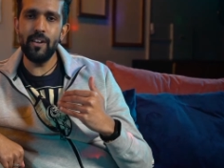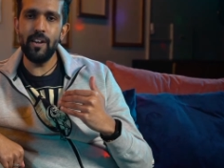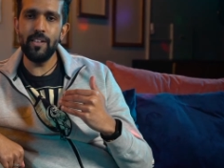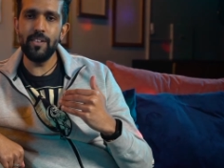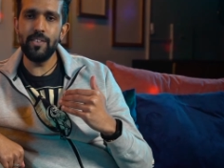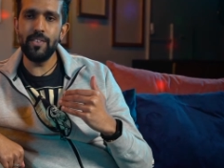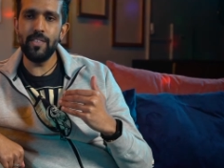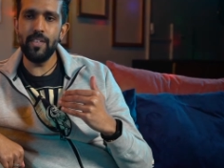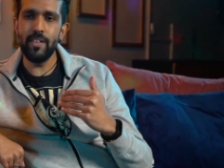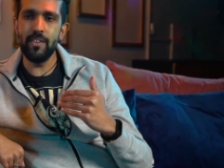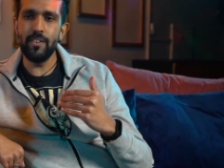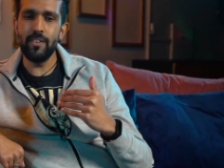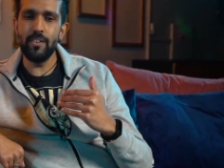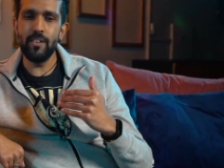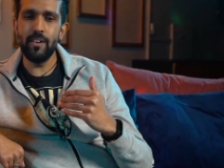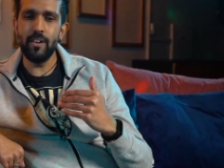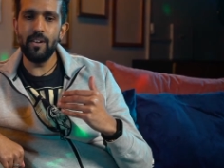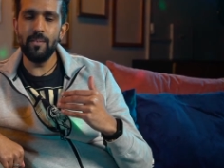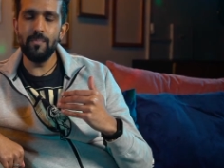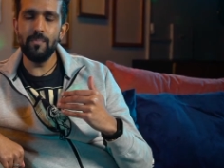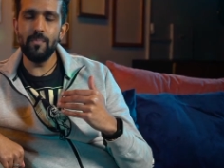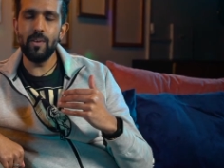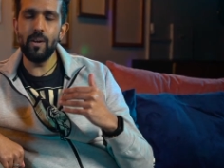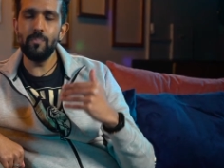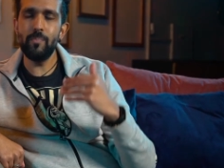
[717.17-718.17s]
and then
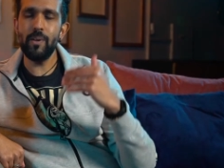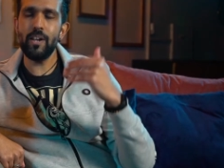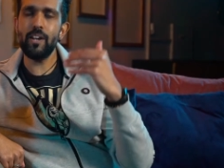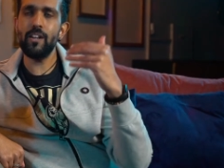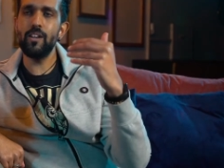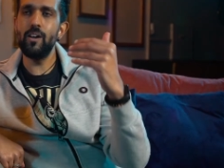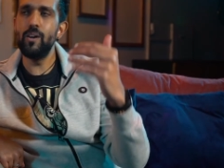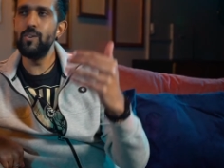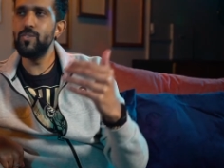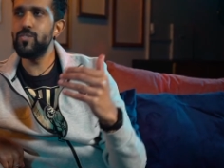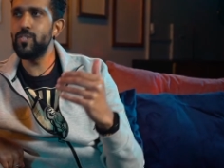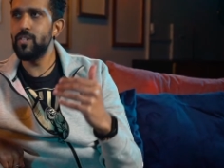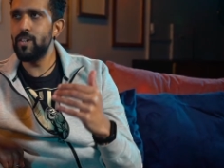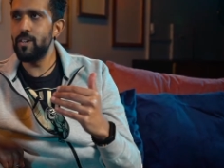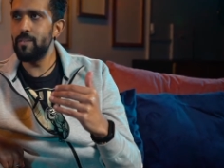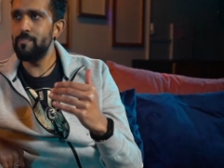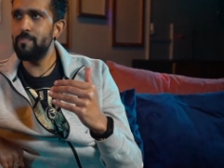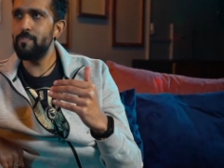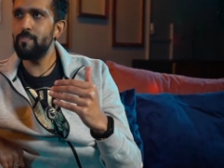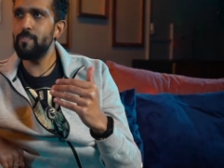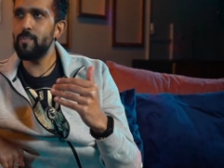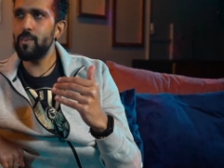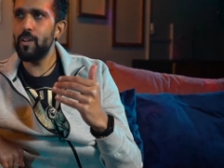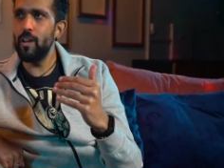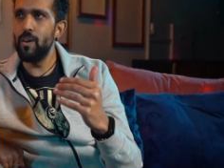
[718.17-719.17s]
um, a bit closer
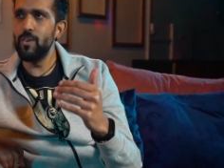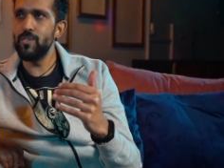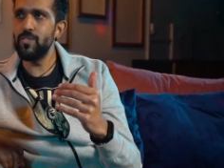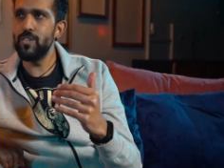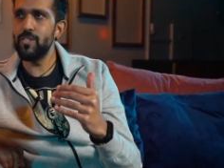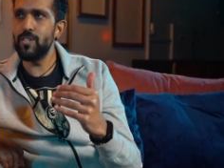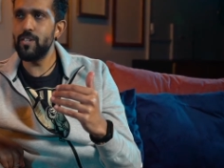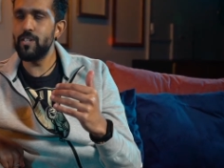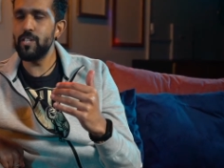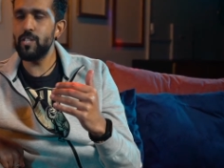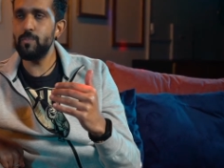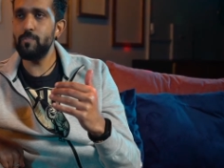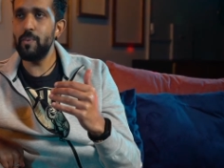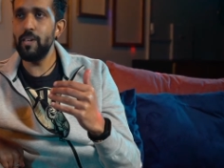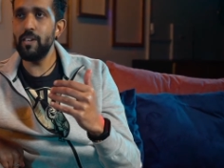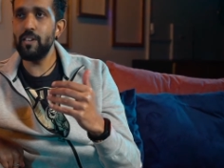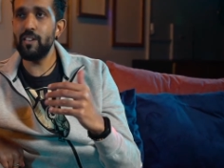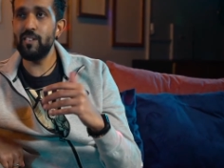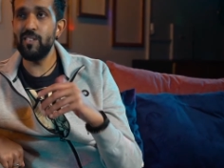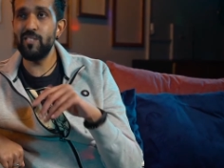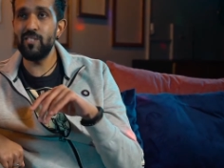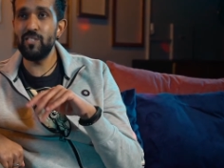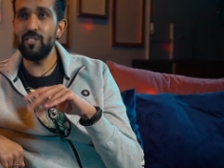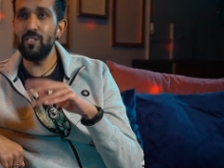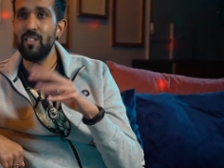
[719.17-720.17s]
closer to the speakers,